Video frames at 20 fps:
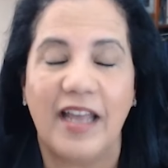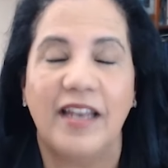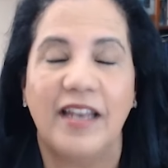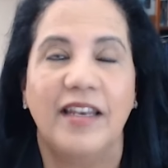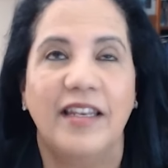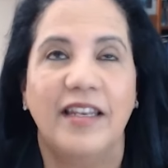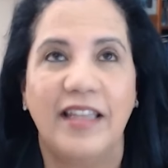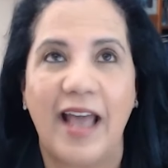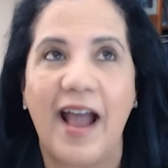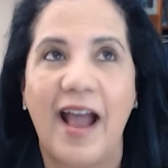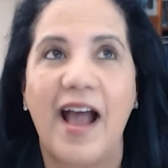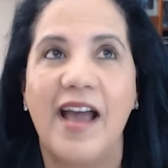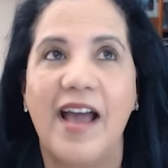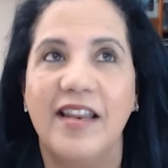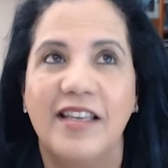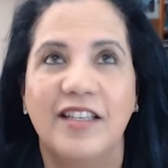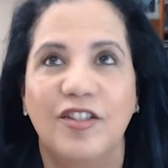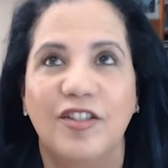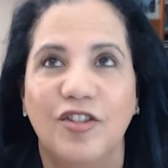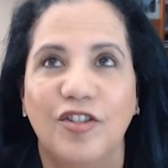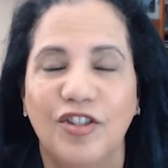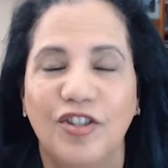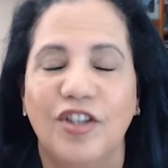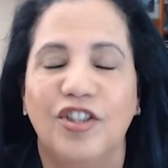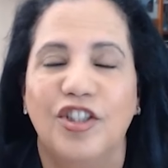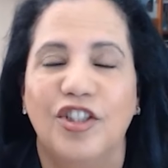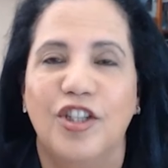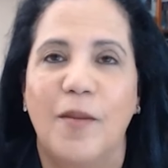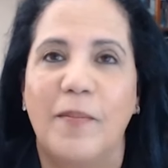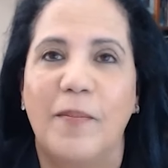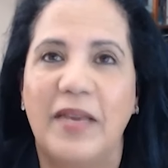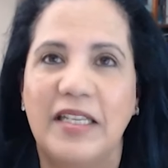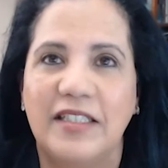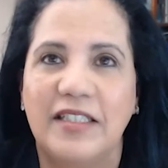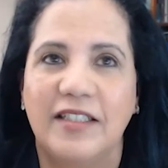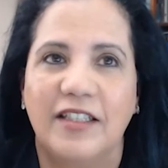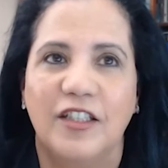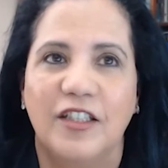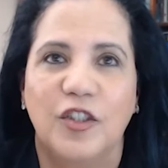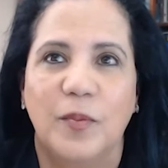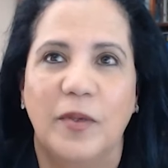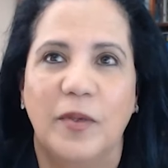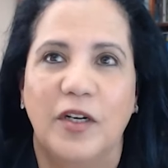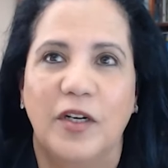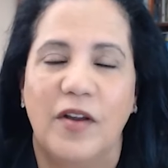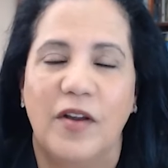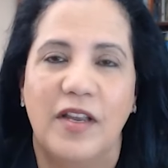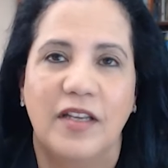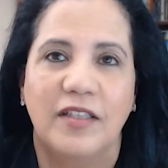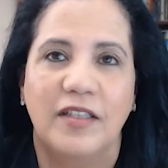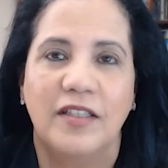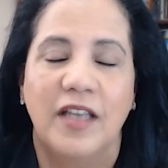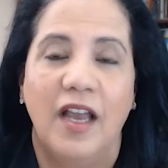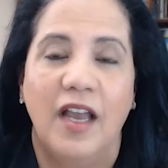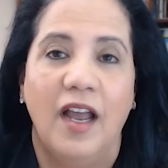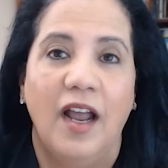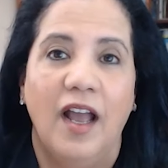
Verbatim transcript: And that is such an amazing experience.